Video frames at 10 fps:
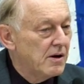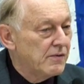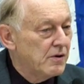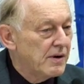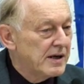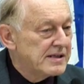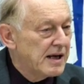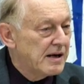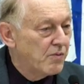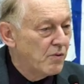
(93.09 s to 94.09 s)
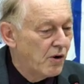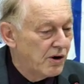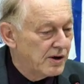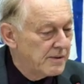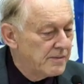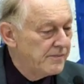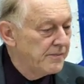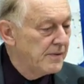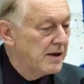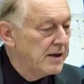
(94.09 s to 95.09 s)
of US-led war
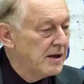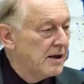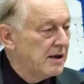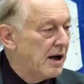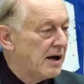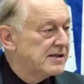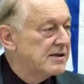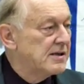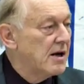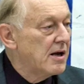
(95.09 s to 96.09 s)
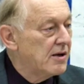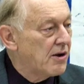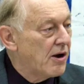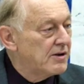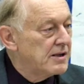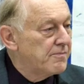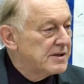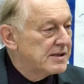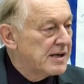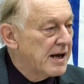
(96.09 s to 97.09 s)
lost
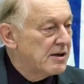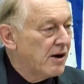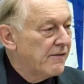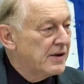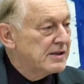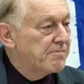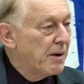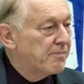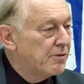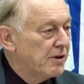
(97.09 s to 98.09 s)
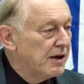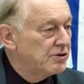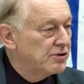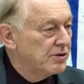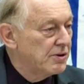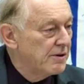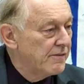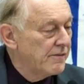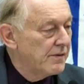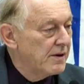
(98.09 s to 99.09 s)
30% of its population.
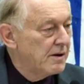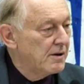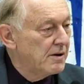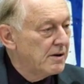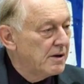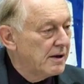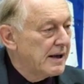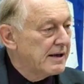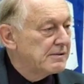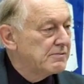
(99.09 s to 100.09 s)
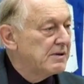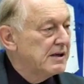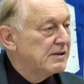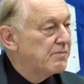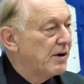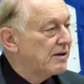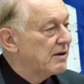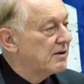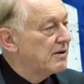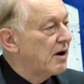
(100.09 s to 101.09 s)
And that is what
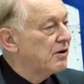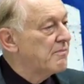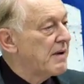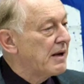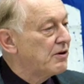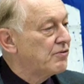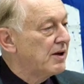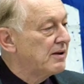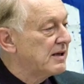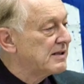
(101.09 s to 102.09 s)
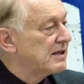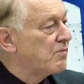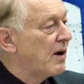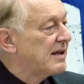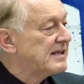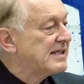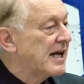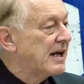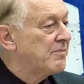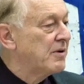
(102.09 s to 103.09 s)
the documentary, this is one
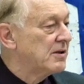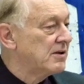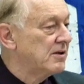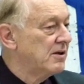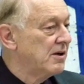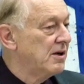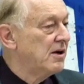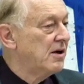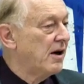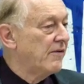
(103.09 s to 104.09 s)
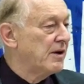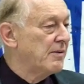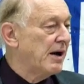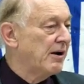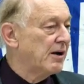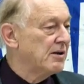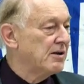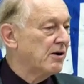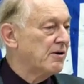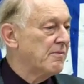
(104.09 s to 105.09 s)
segment of an American
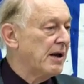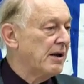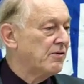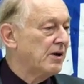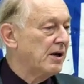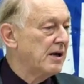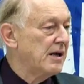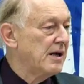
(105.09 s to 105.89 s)
documentary.